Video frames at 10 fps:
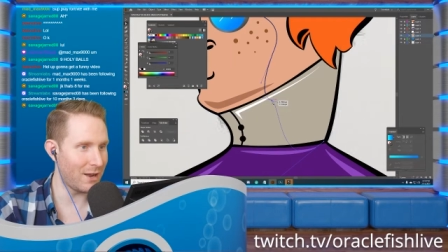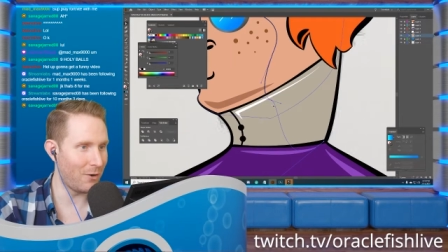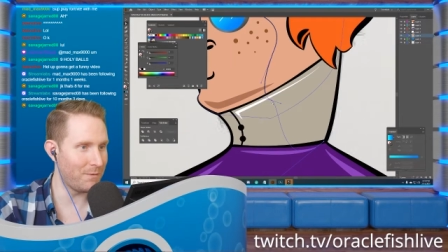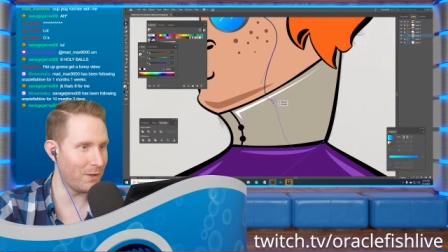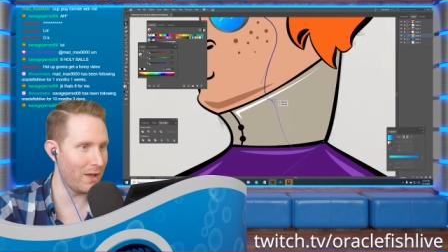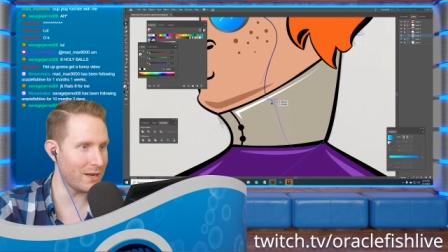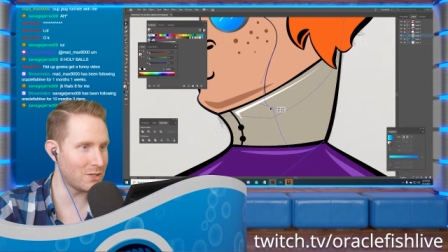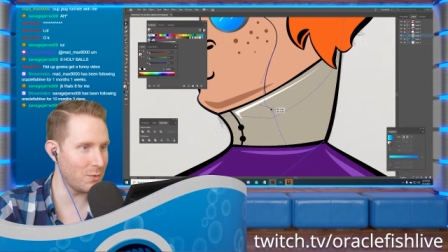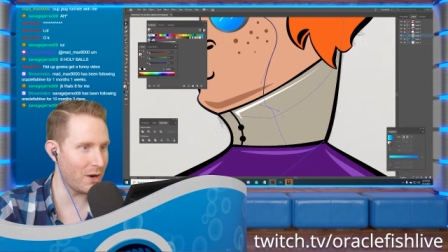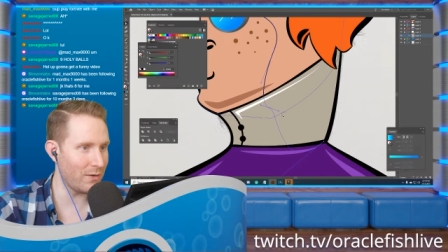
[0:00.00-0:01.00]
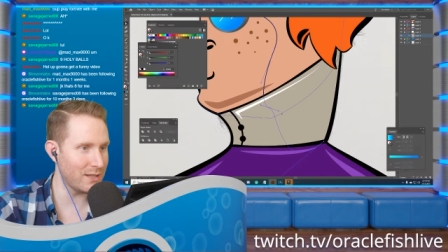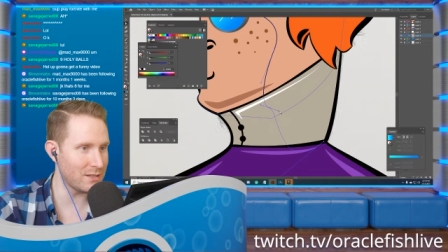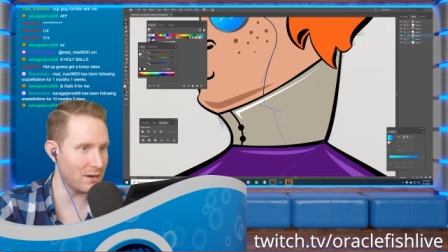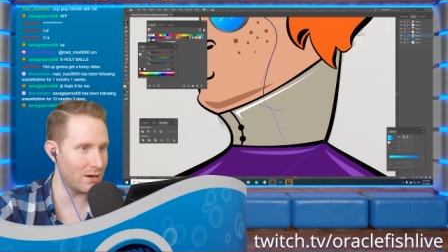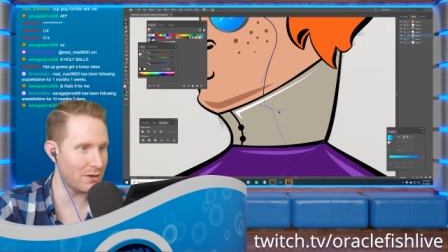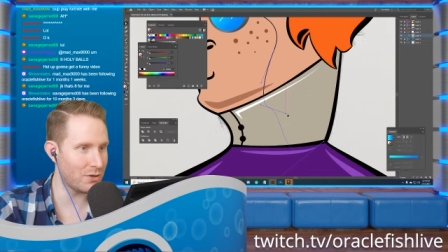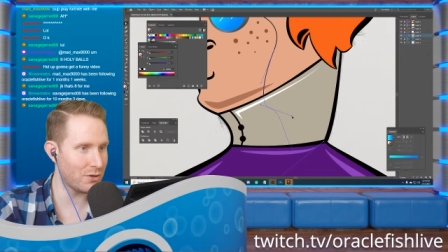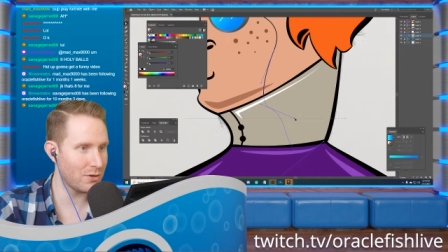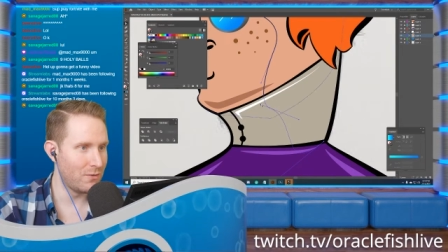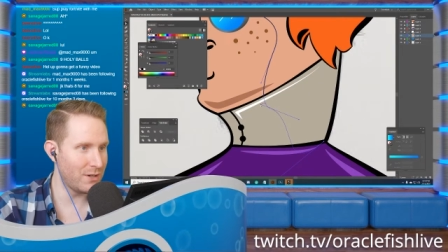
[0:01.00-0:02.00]
I don't feel like doing
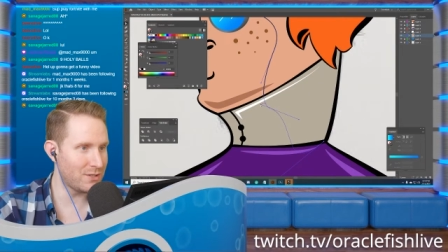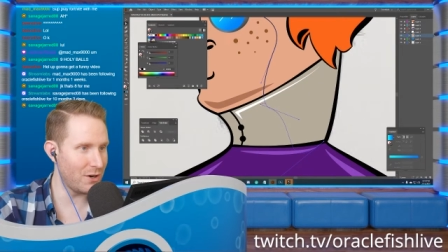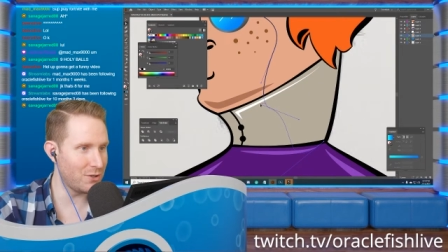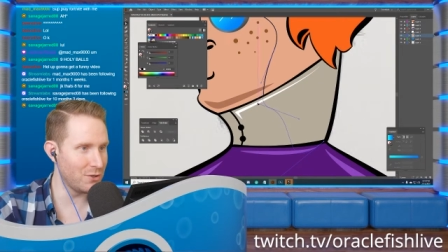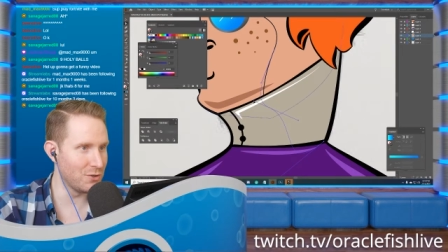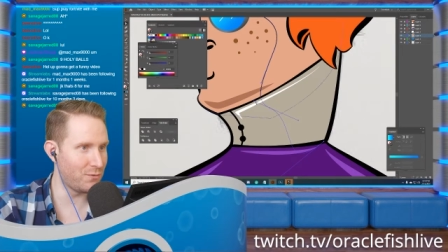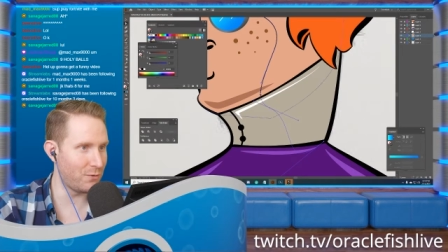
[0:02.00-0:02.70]
research. Research is for